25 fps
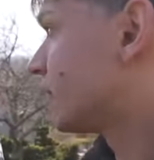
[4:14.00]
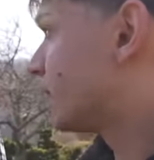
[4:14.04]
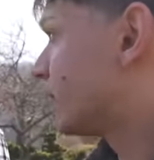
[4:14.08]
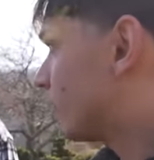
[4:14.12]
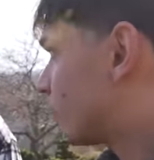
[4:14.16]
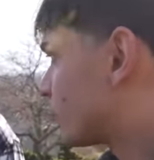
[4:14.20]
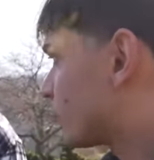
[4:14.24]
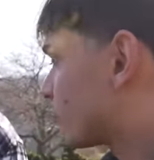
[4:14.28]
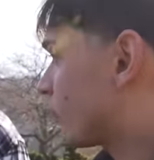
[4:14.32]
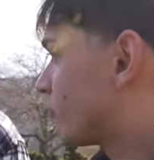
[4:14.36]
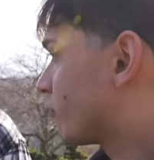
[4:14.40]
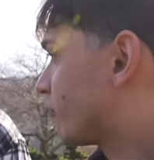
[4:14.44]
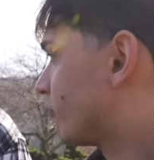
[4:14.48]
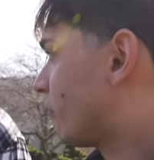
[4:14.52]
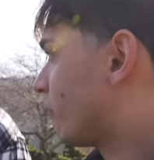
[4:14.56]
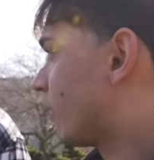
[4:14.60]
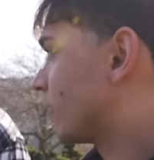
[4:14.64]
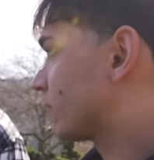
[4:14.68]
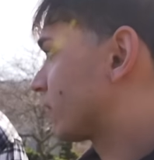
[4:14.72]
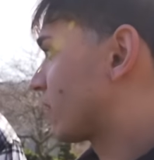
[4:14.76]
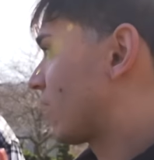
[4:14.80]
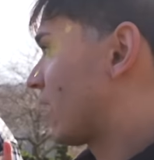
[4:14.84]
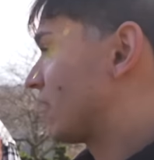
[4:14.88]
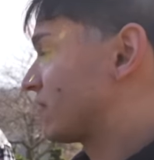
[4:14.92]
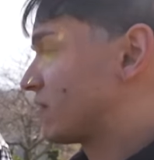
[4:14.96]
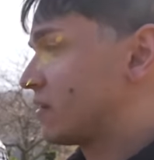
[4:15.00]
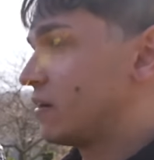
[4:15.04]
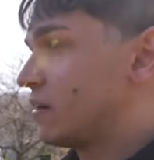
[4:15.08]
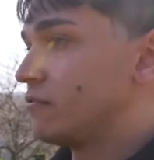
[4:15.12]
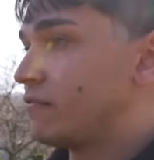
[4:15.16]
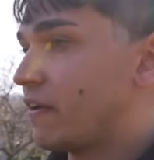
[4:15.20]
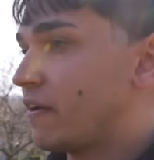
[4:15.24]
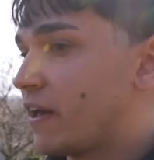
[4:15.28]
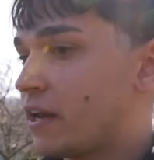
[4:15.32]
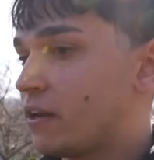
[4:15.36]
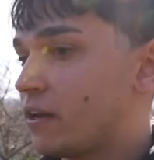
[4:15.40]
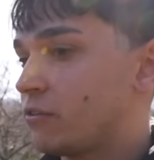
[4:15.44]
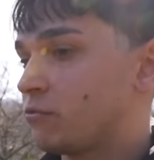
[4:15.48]
Urus Performante has an
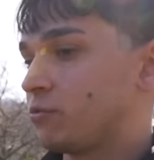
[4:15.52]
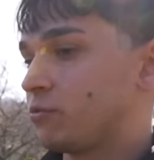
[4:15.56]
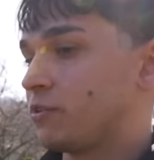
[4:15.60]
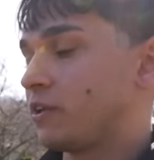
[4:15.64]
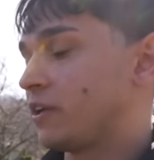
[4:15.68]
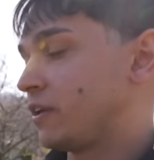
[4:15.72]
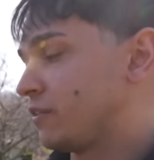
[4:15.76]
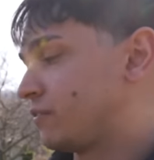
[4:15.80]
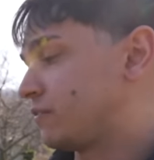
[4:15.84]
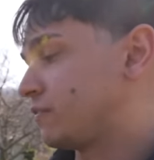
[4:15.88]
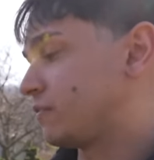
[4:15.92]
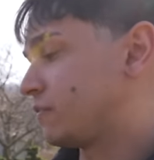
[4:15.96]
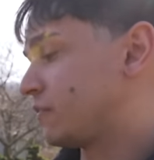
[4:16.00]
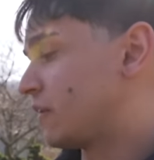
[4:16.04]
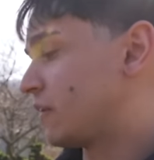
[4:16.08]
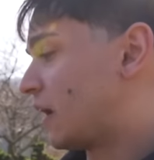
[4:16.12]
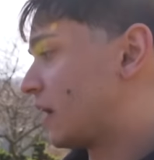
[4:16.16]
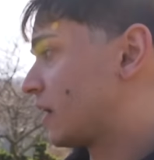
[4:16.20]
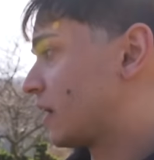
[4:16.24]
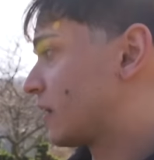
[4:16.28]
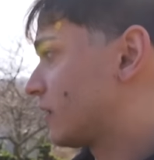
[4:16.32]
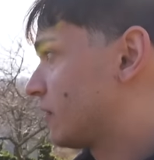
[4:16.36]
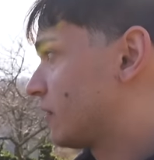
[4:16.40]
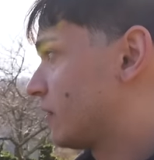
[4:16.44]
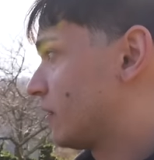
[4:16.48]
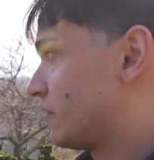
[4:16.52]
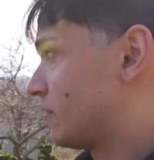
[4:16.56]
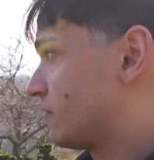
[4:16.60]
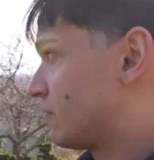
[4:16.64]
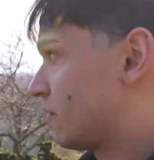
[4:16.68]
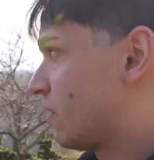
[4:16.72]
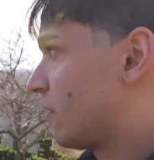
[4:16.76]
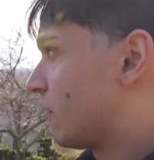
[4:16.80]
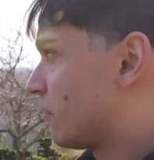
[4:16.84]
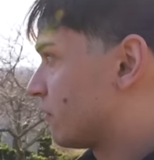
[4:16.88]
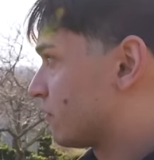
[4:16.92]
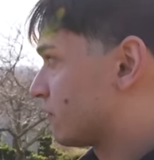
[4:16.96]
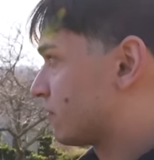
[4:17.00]
advantage with the stock
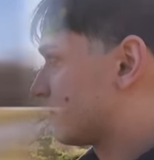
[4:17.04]
exhaust.